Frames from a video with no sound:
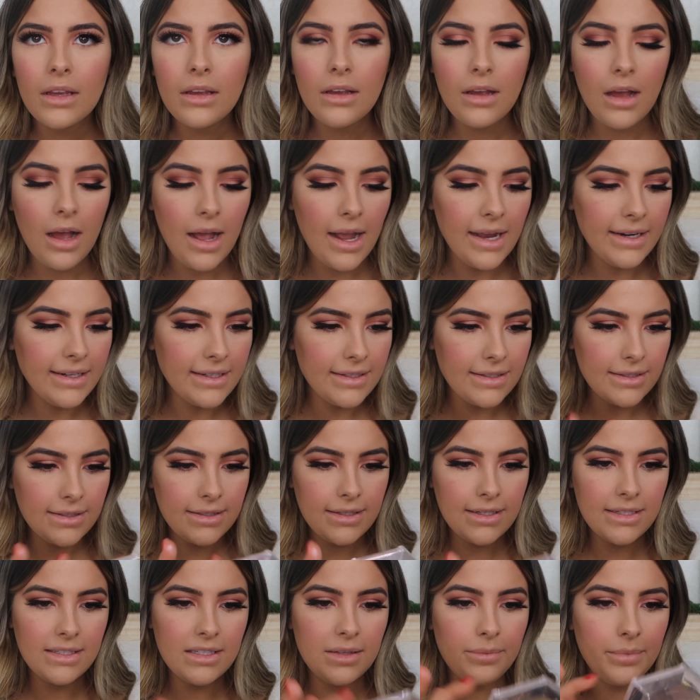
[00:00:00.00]
kind of
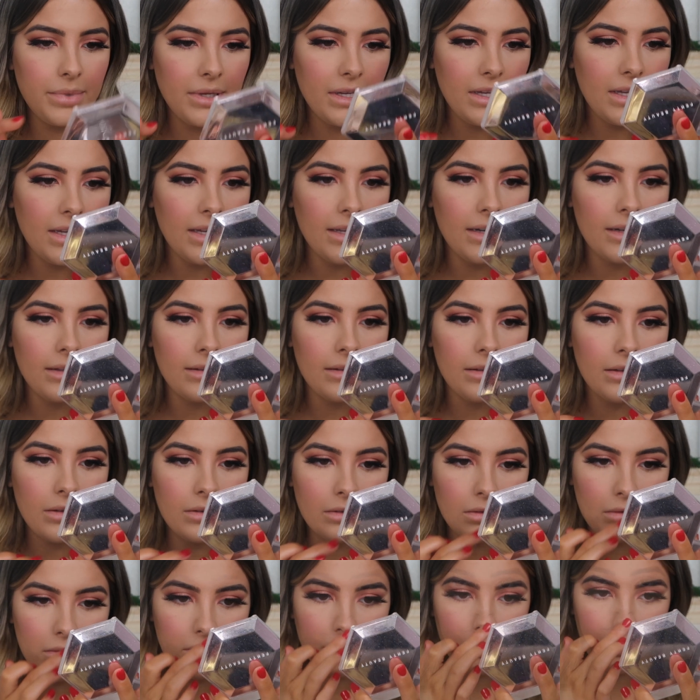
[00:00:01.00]
disappeared a
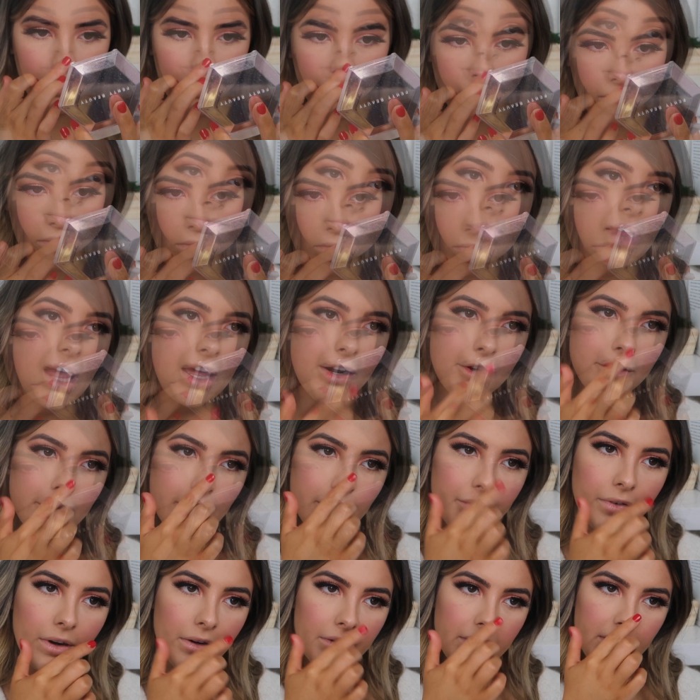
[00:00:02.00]
little. I don't know
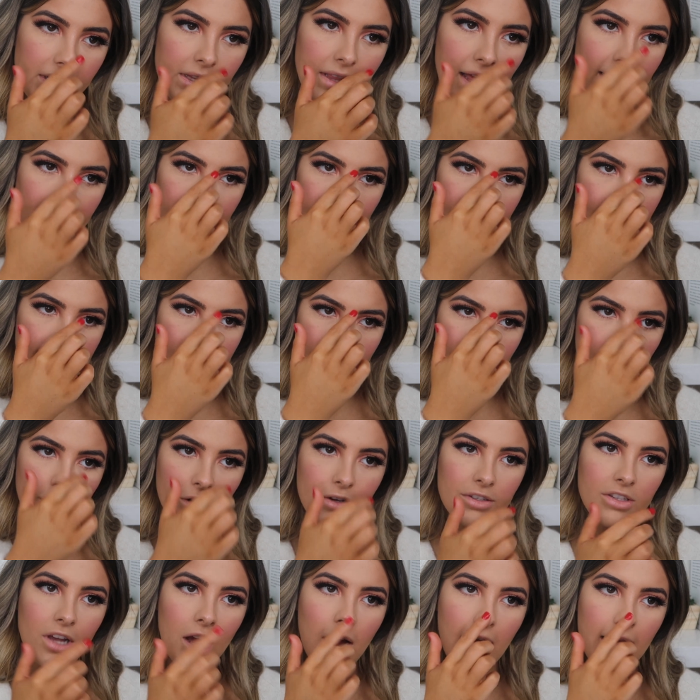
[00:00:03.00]
if I really like it as a
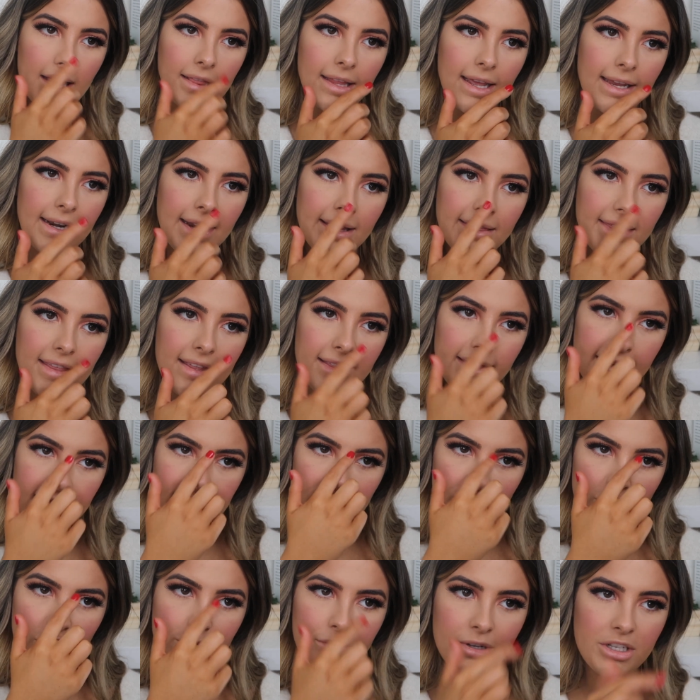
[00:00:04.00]
nose highlight. I think
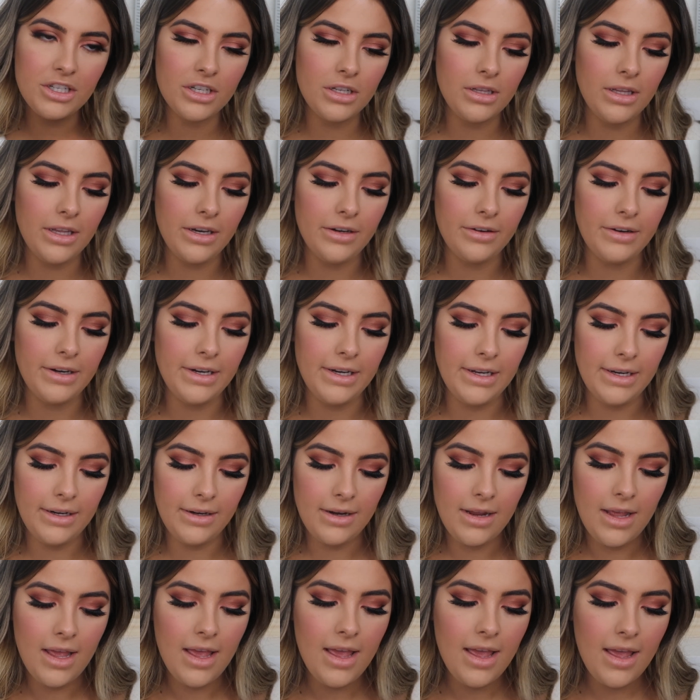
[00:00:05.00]
there's too much glitter in it.
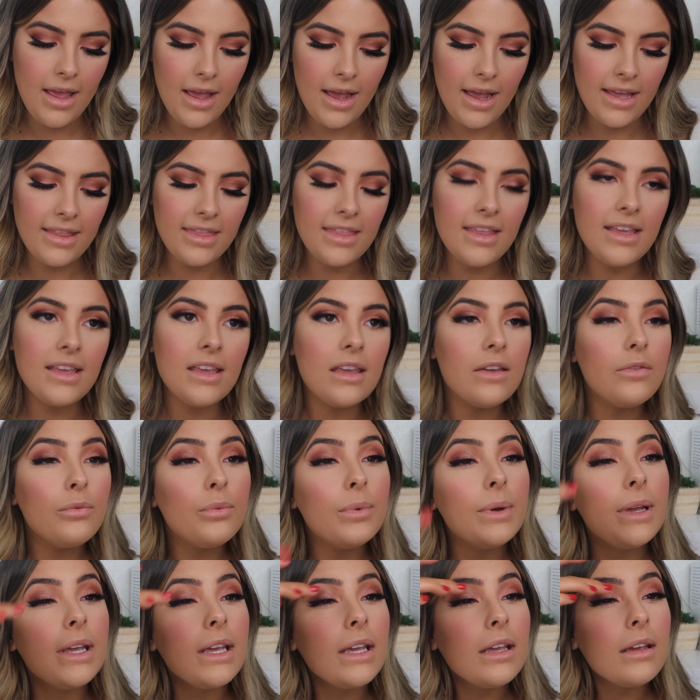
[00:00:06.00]
I think
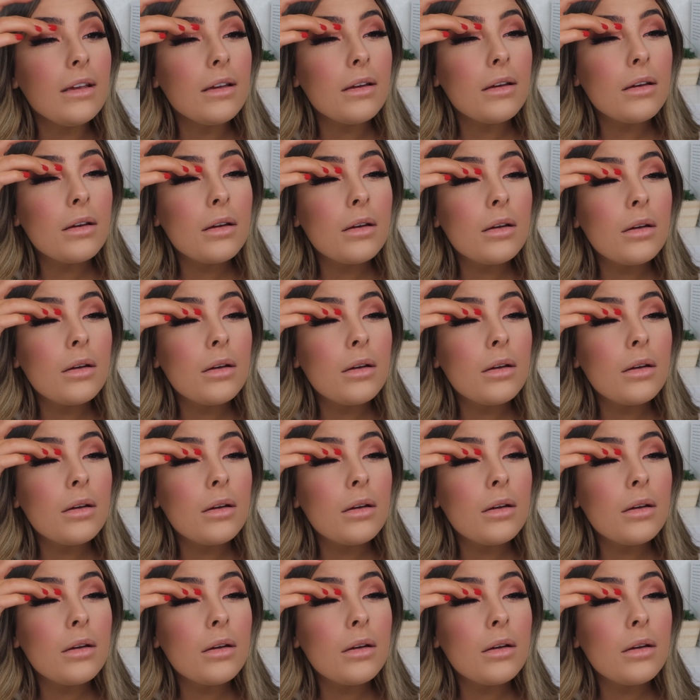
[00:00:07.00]
if we